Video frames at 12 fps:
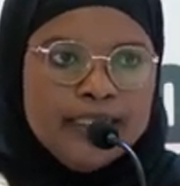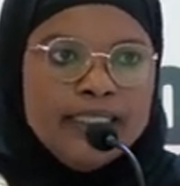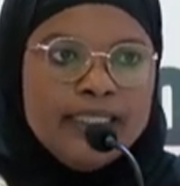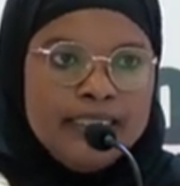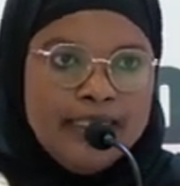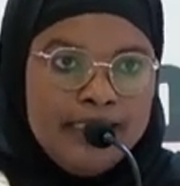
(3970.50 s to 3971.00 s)

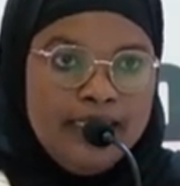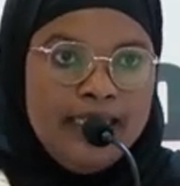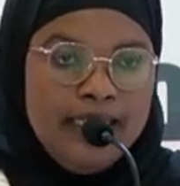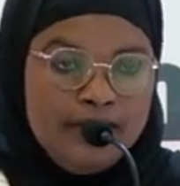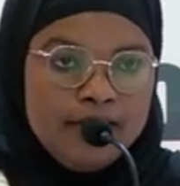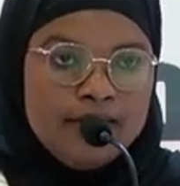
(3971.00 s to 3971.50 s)

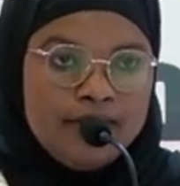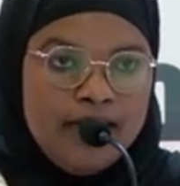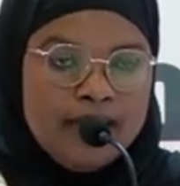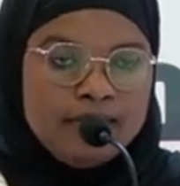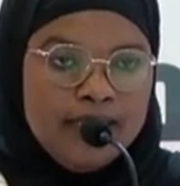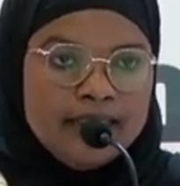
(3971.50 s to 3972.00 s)
he
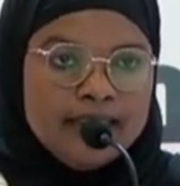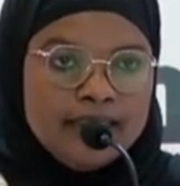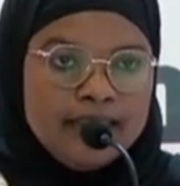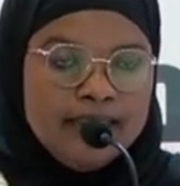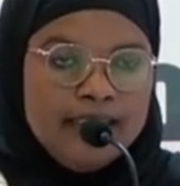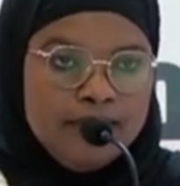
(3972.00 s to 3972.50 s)
confirmed that
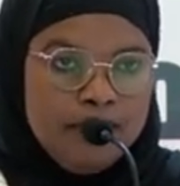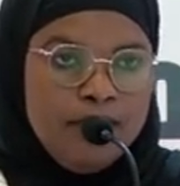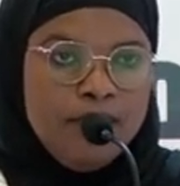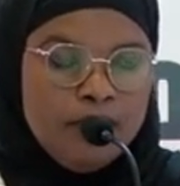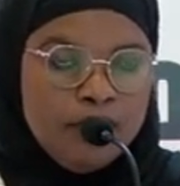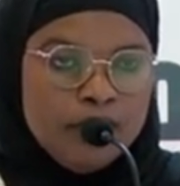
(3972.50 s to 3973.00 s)
the
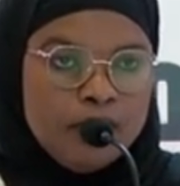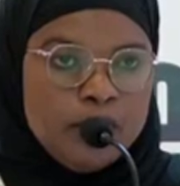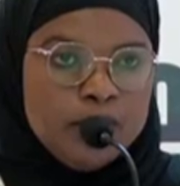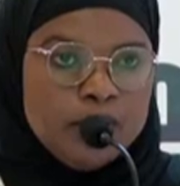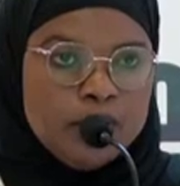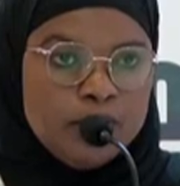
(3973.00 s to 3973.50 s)
payment was
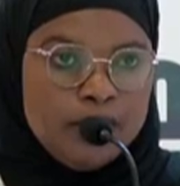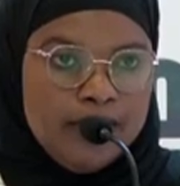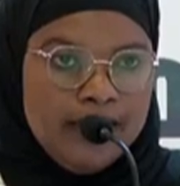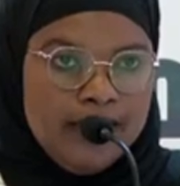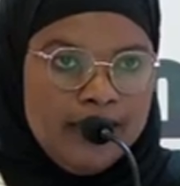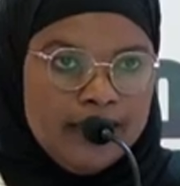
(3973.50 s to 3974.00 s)
supposed to
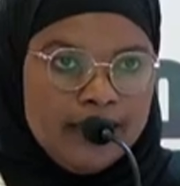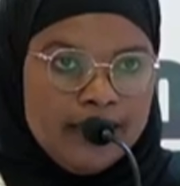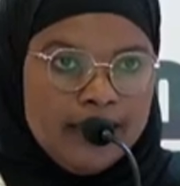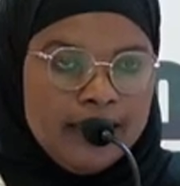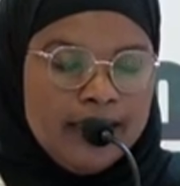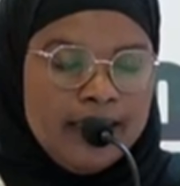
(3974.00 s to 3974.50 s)
be
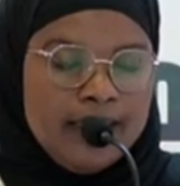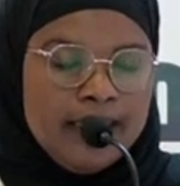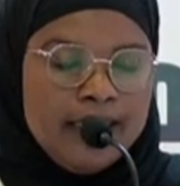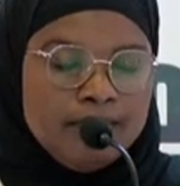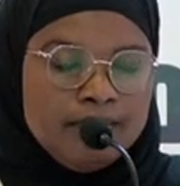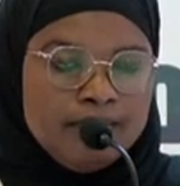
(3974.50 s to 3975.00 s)

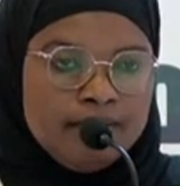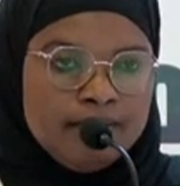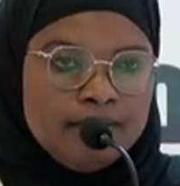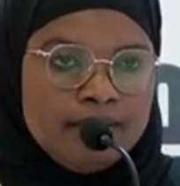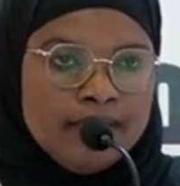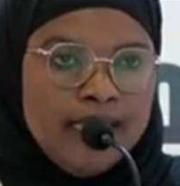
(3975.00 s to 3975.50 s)

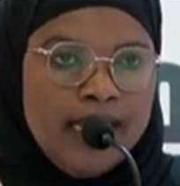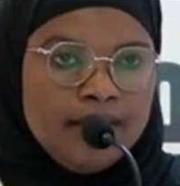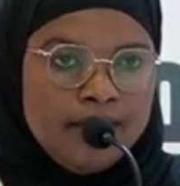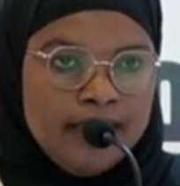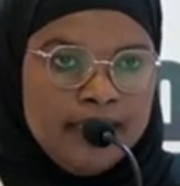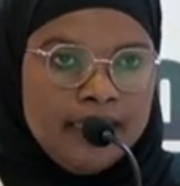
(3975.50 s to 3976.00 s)

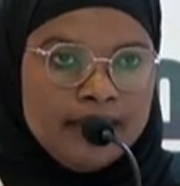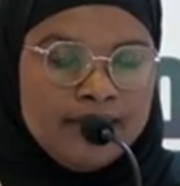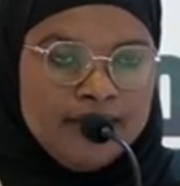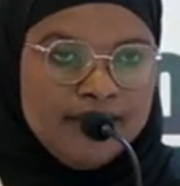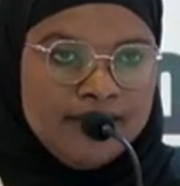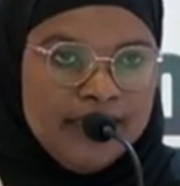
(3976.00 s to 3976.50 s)

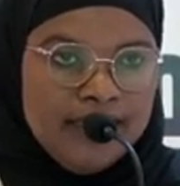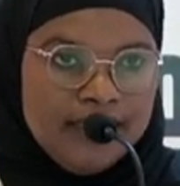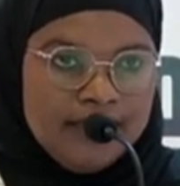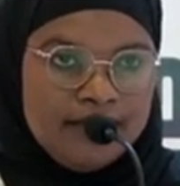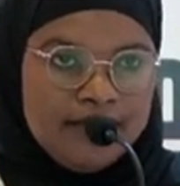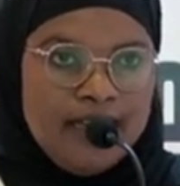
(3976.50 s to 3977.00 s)

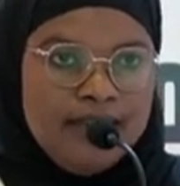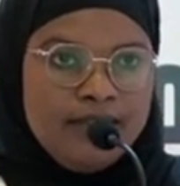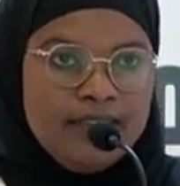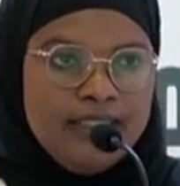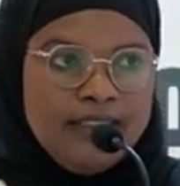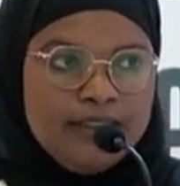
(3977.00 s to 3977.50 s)
950,
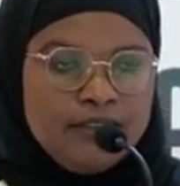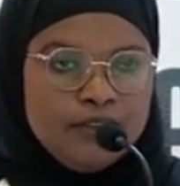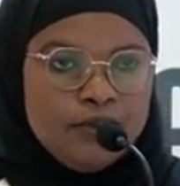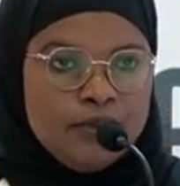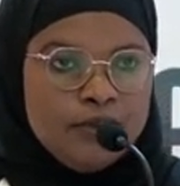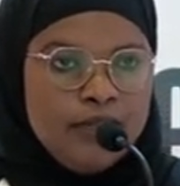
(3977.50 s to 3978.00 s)
500
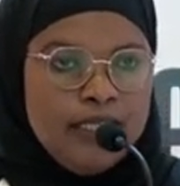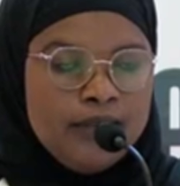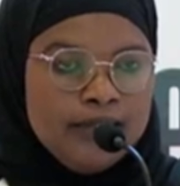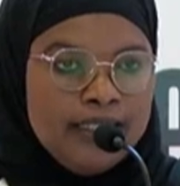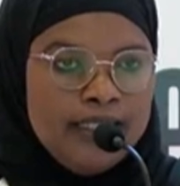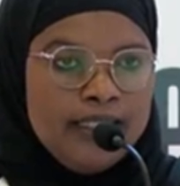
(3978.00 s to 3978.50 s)
should go to
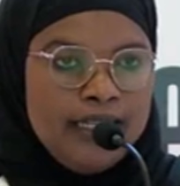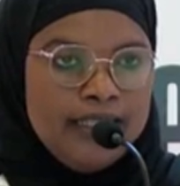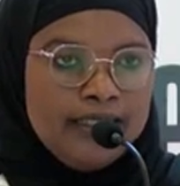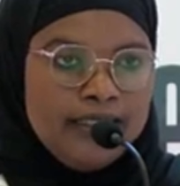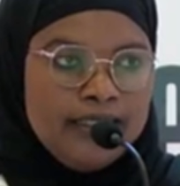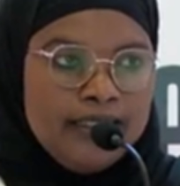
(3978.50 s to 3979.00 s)
Ecotech,
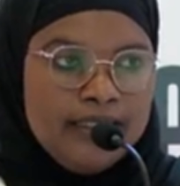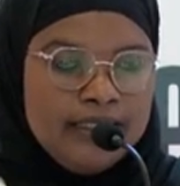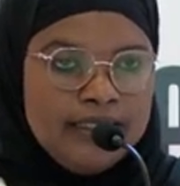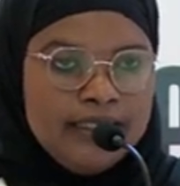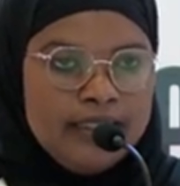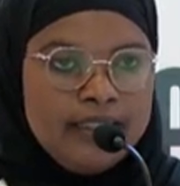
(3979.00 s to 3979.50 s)
and
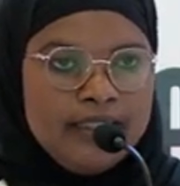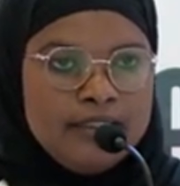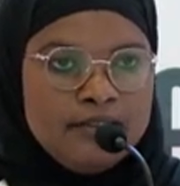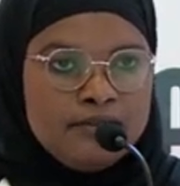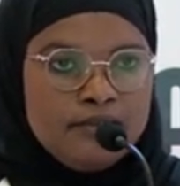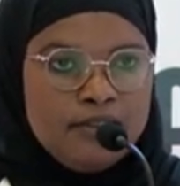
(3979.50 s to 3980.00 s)
the
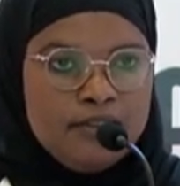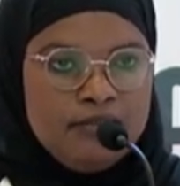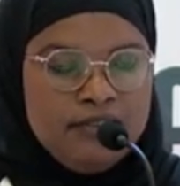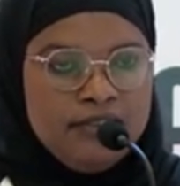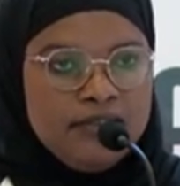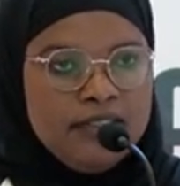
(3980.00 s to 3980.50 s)

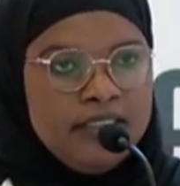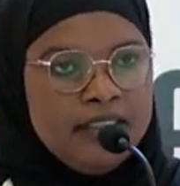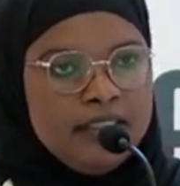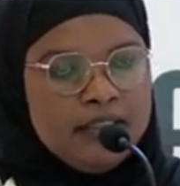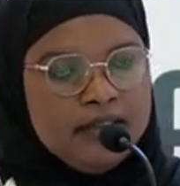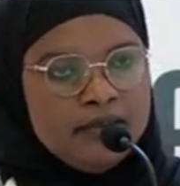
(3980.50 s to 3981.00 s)

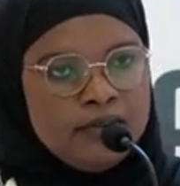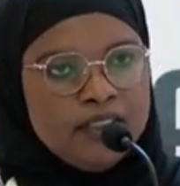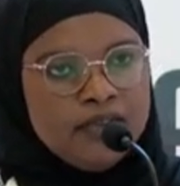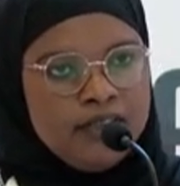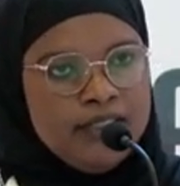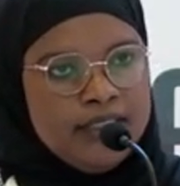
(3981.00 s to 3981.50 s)
450
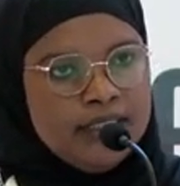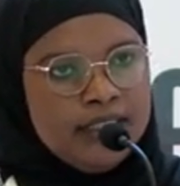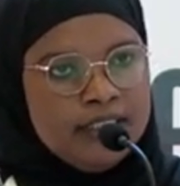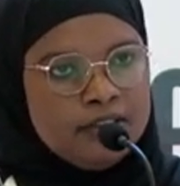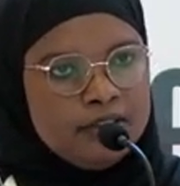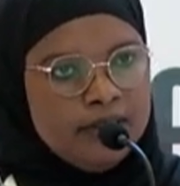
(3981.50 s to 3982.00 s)
was for his
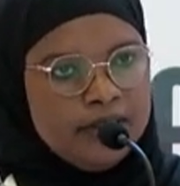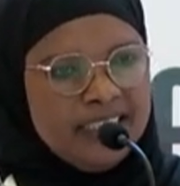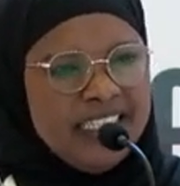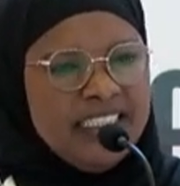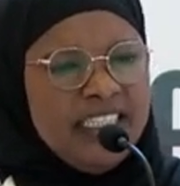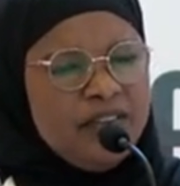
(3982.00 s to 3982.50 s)

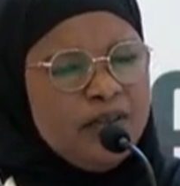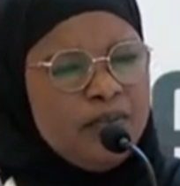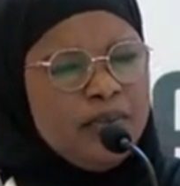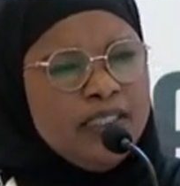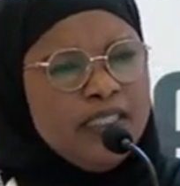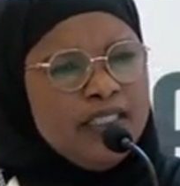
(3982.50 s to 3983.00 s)
councillors. And he
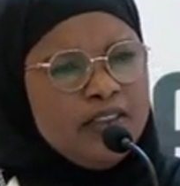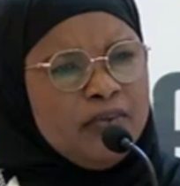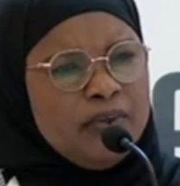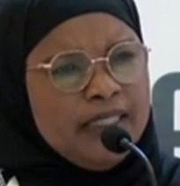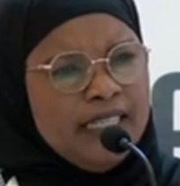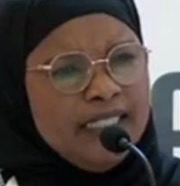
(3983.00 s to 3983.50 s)
complained a
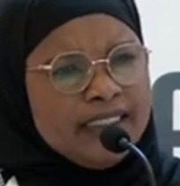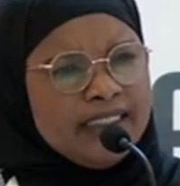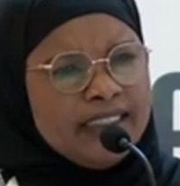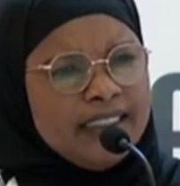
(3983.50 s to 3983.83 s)
little bit that